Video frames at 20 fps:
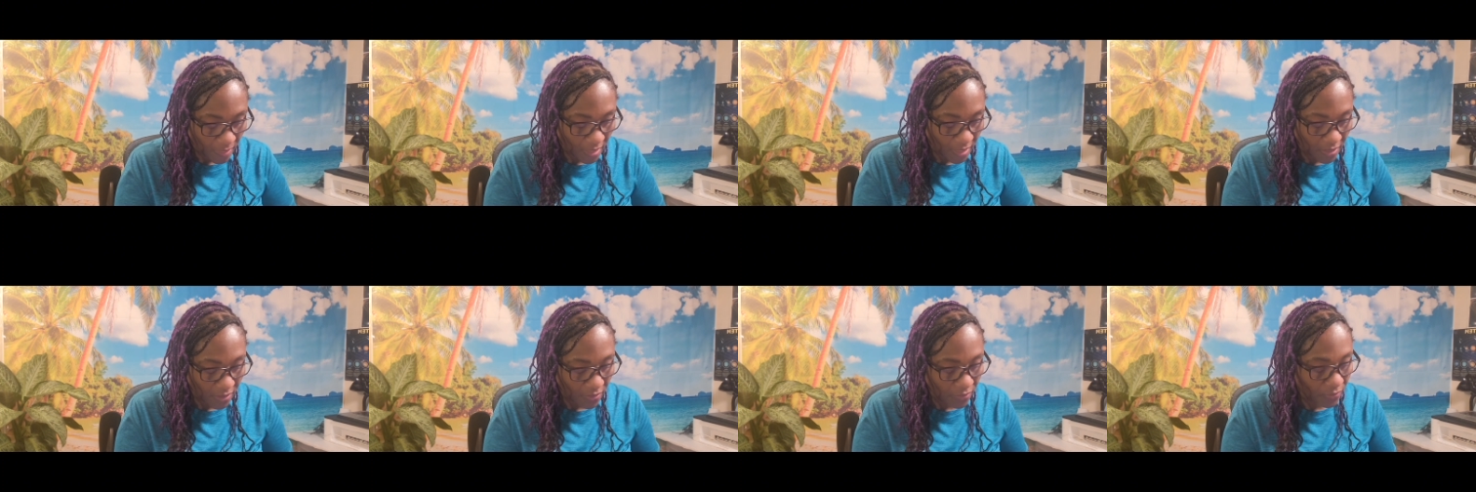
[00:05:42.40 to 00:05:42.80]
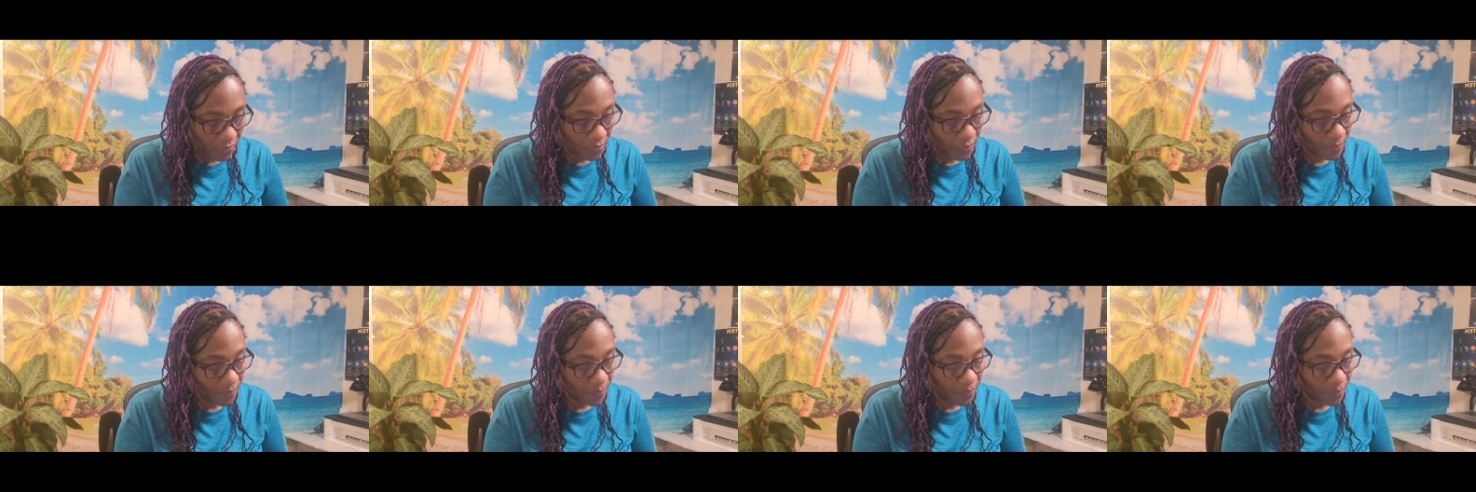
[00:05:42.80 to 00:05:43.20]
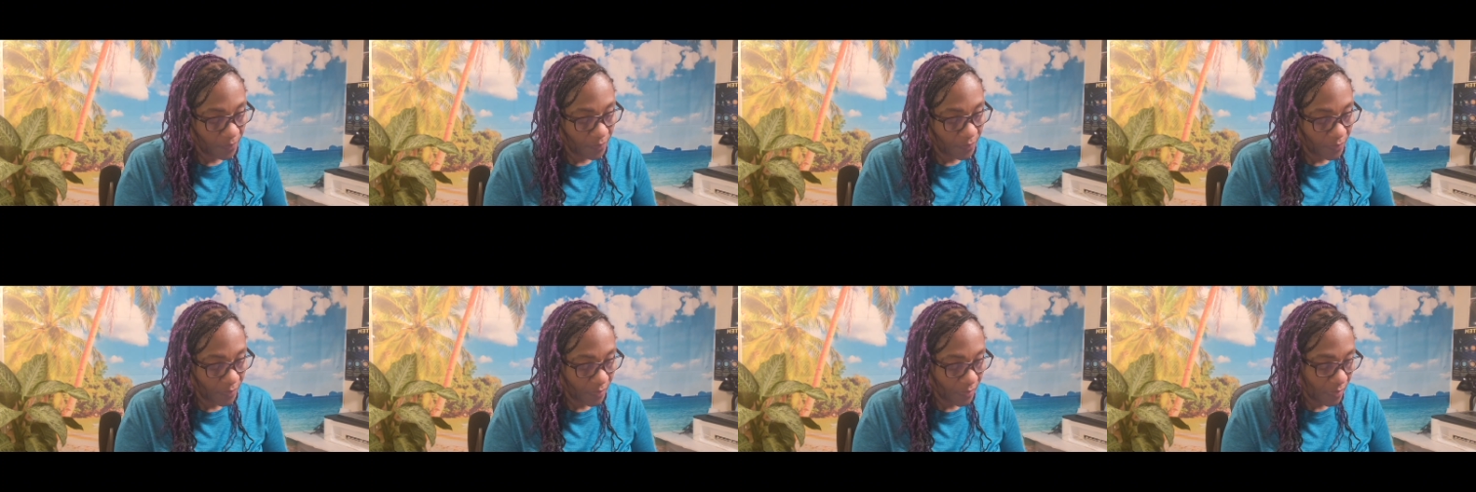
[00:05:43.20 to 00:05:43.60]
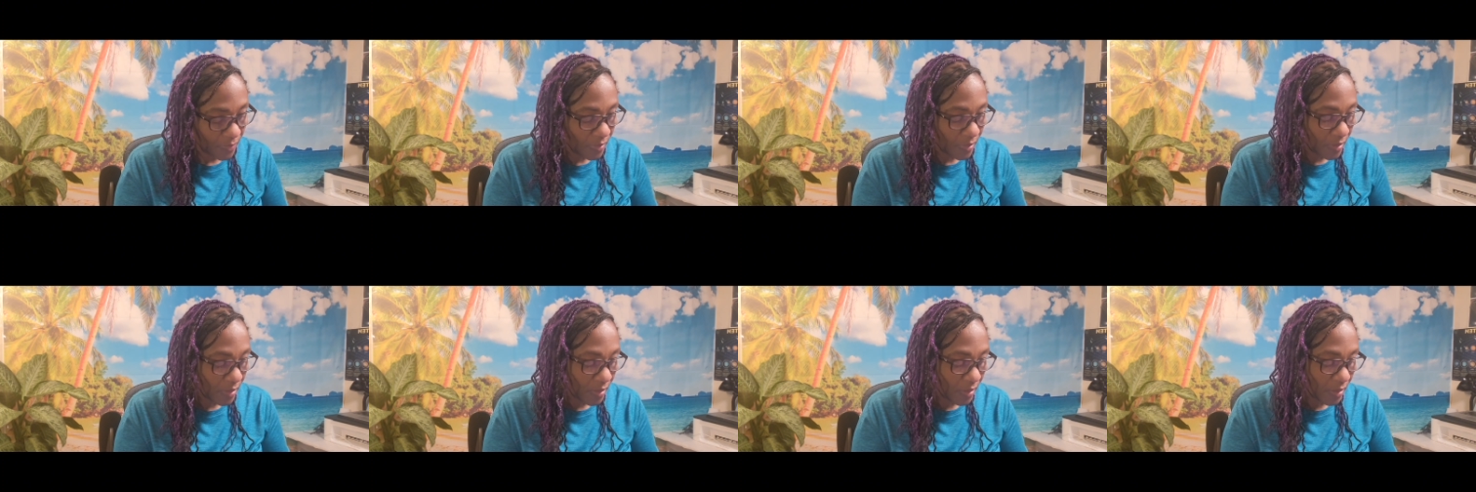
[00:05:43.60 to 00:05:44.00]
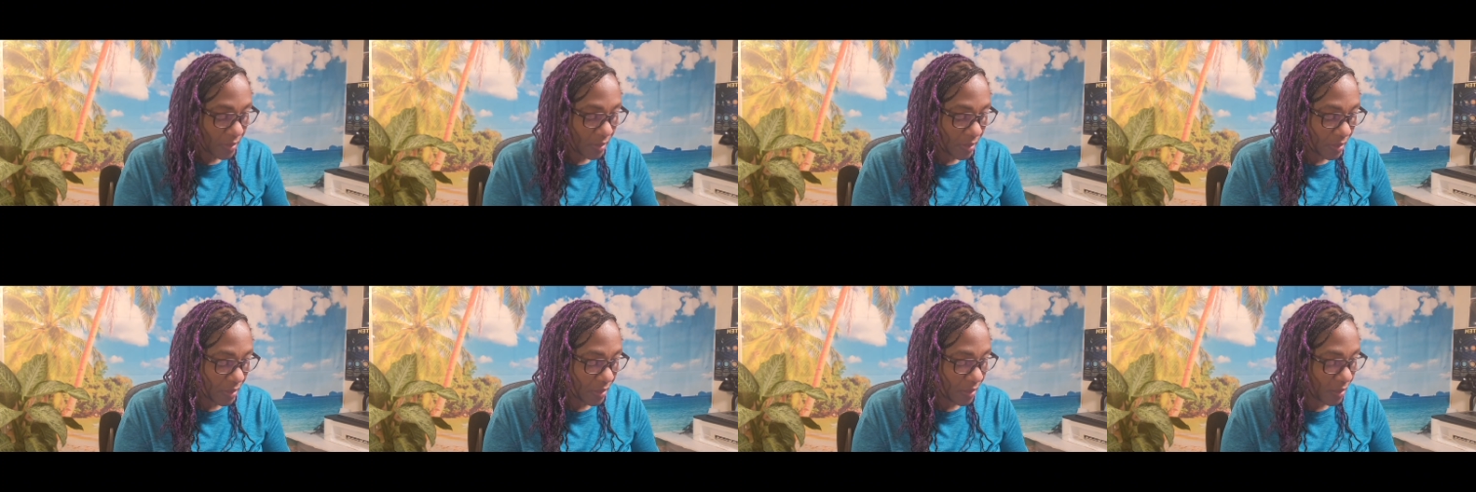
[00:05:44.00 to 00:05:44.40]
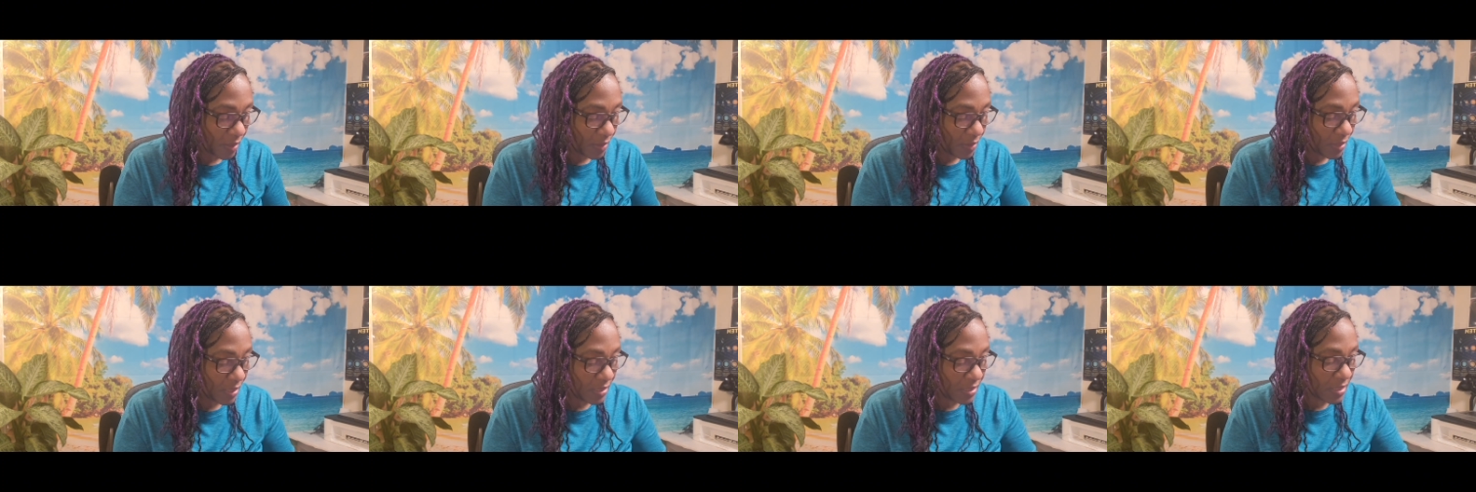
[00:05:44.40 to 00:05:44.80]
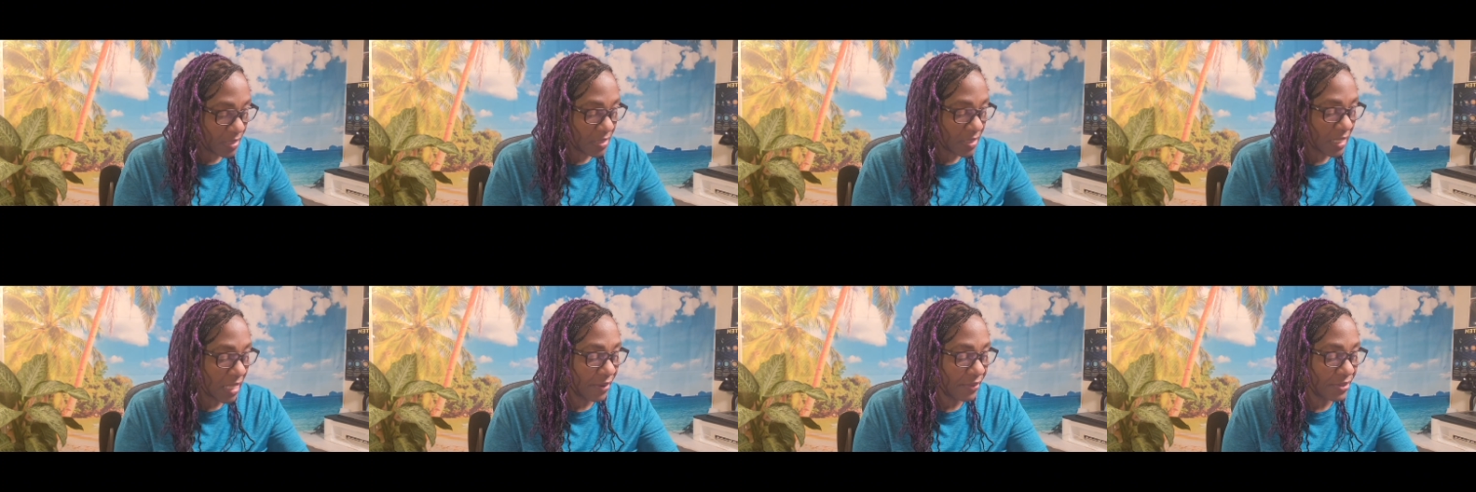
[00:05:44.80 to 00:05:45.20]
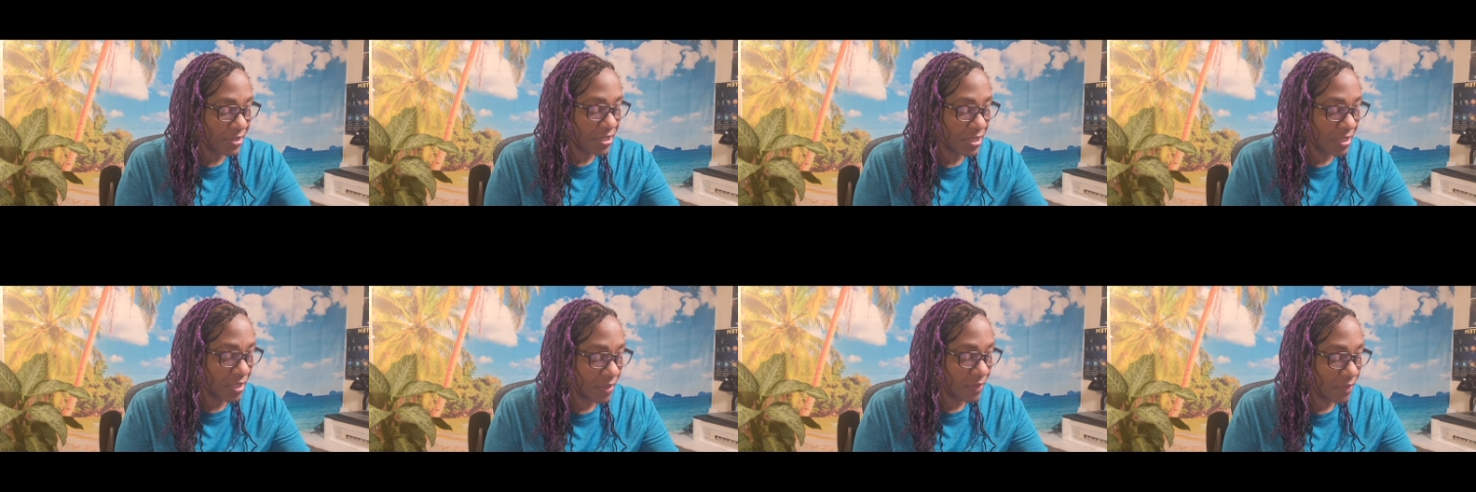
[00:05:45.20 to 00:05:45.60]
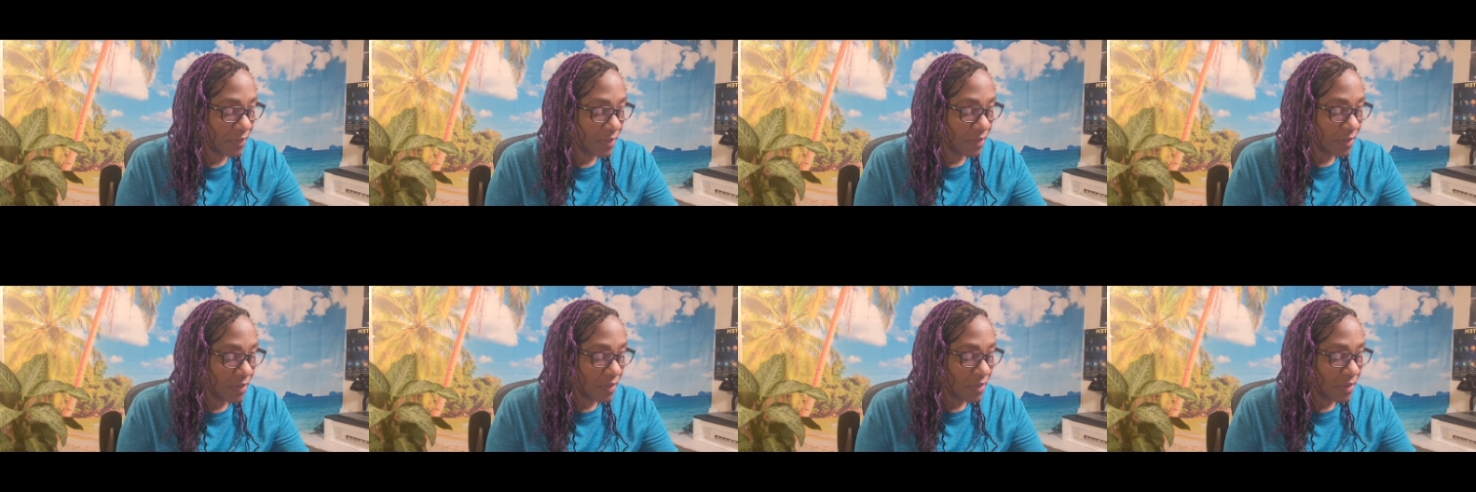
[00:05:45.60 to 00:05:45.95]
Thank you. Yeah, this is clarity.